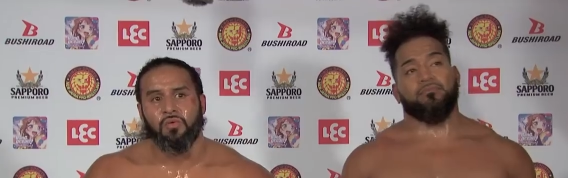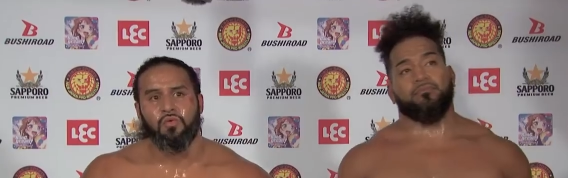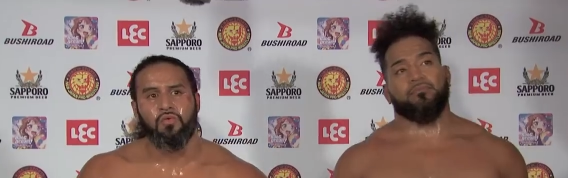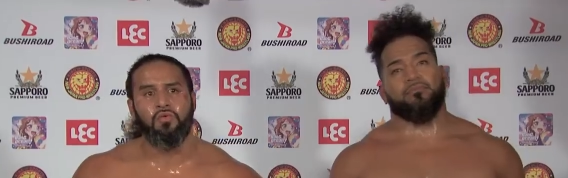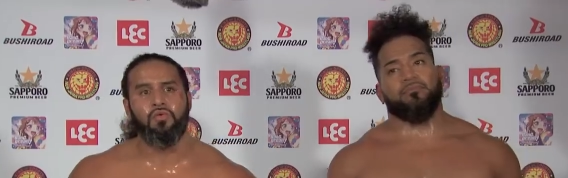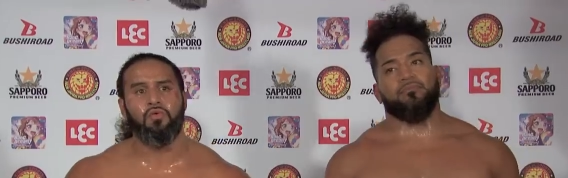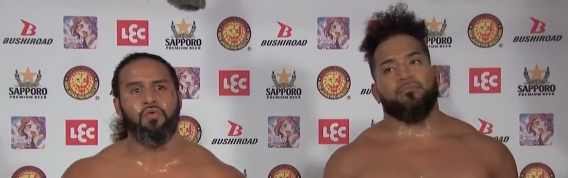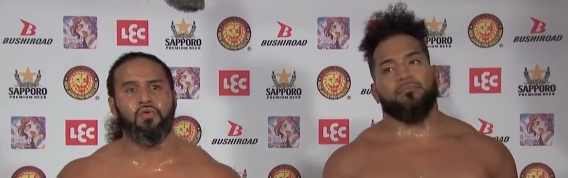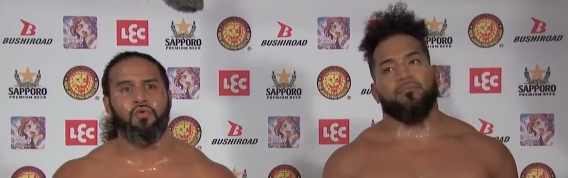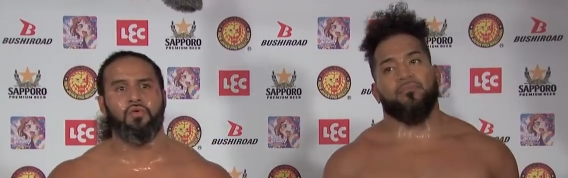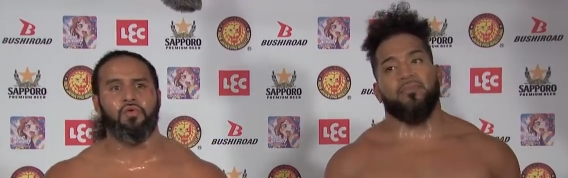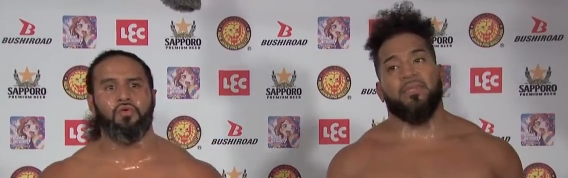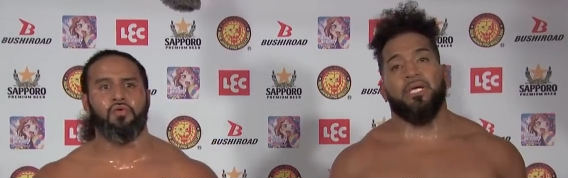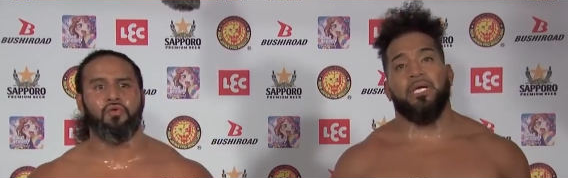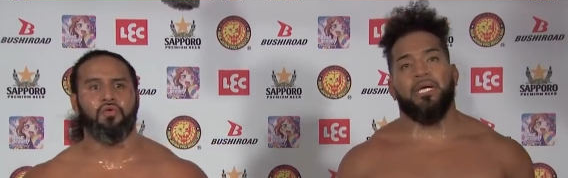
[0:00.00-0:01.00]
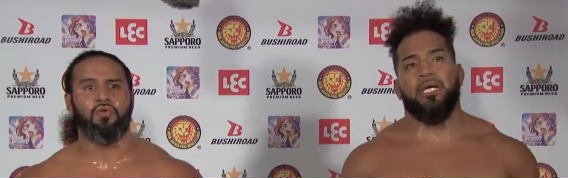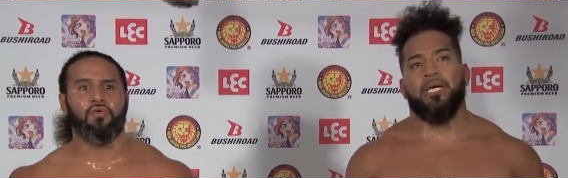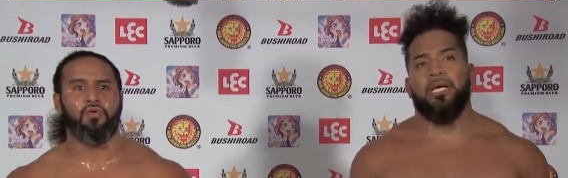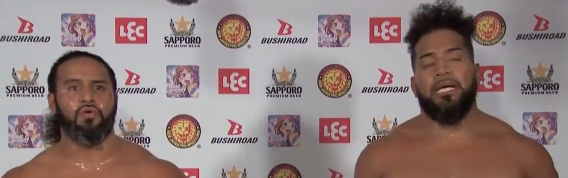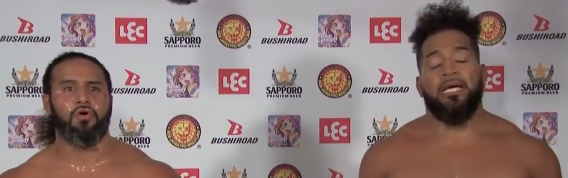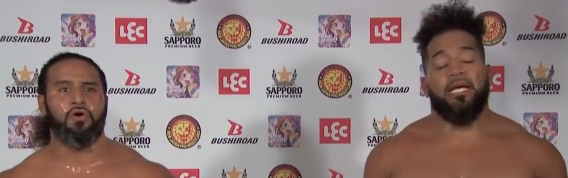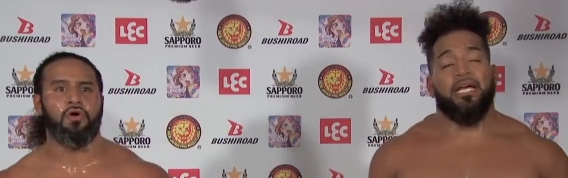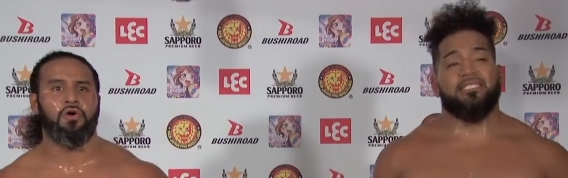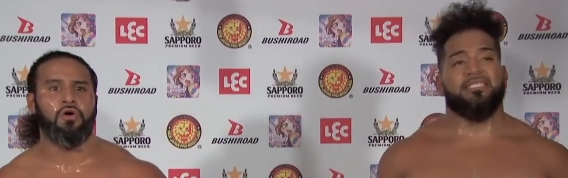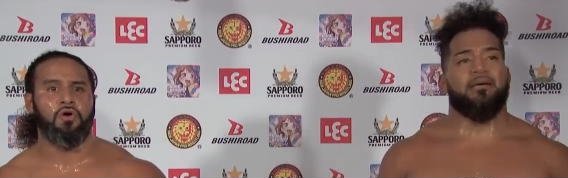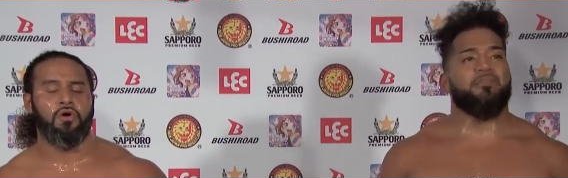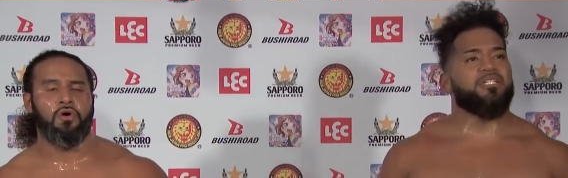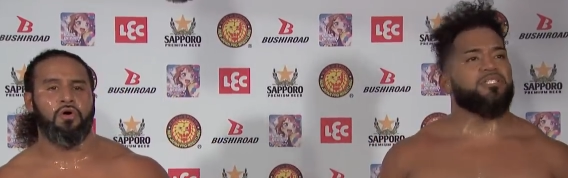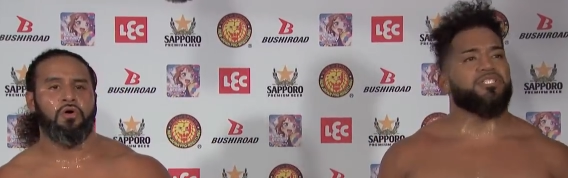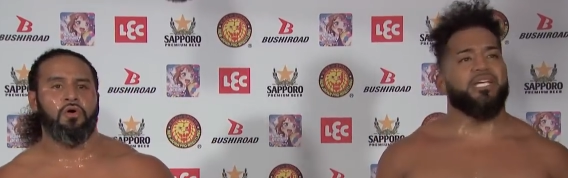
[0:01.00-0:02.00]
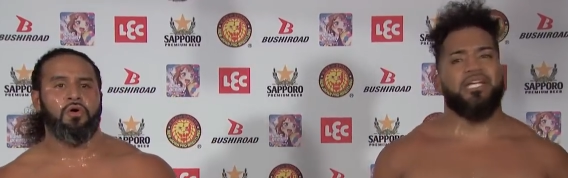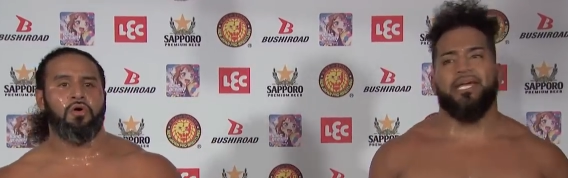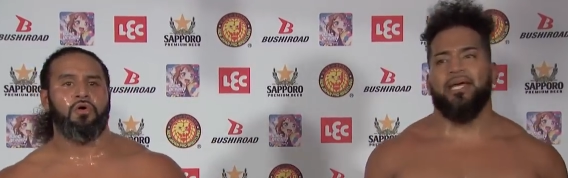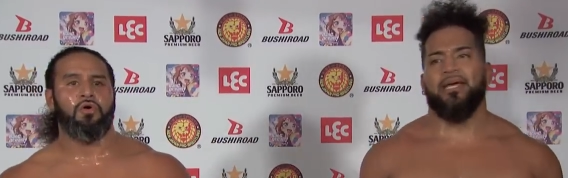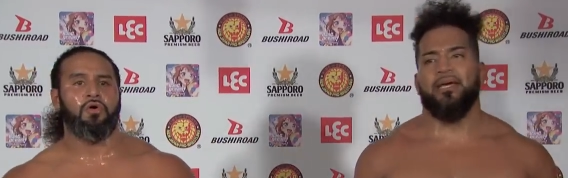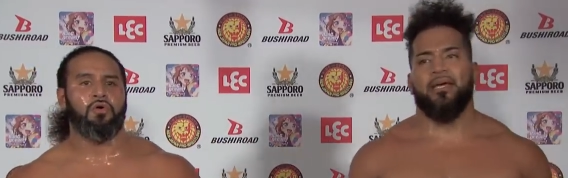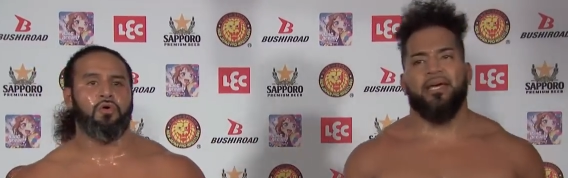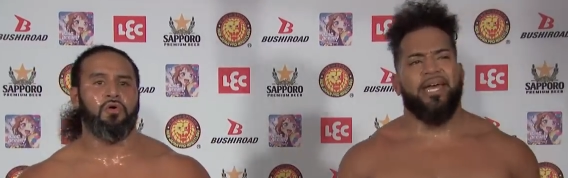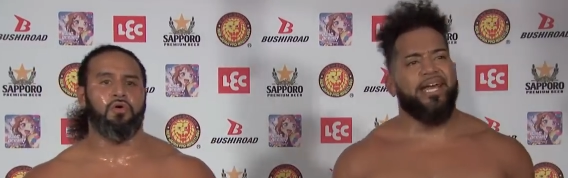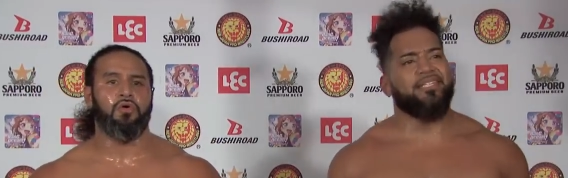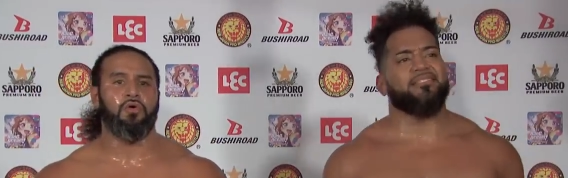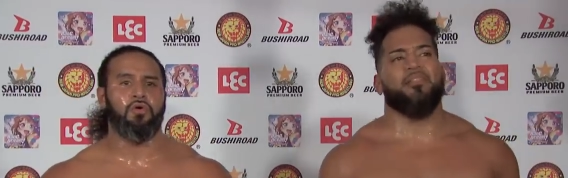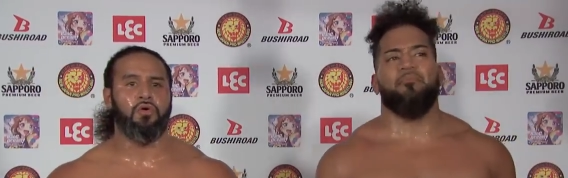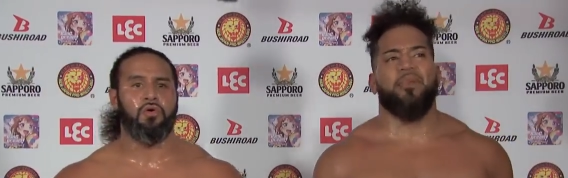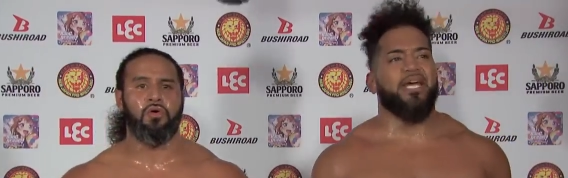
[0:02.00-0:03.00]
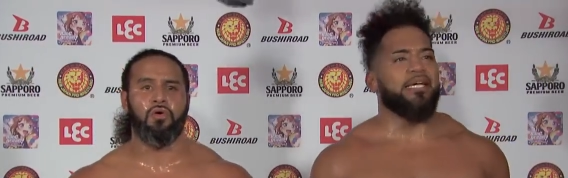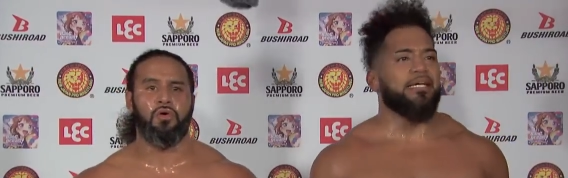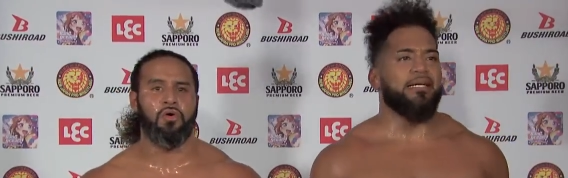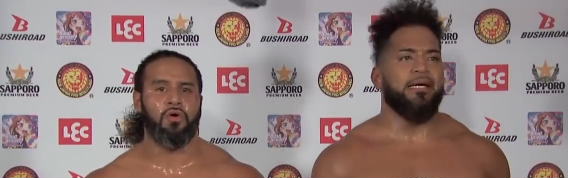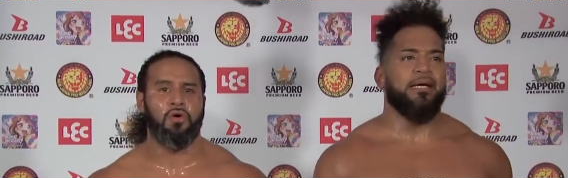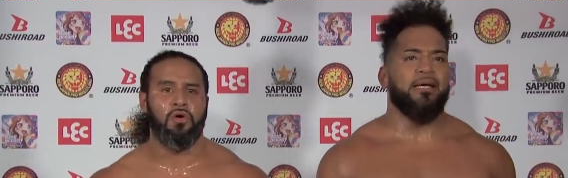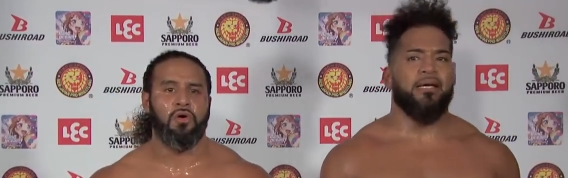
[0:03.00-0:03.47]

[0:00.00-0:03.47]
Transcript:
Speaker 1: Ooh. It's MSG. Ooh. It's the Mecca.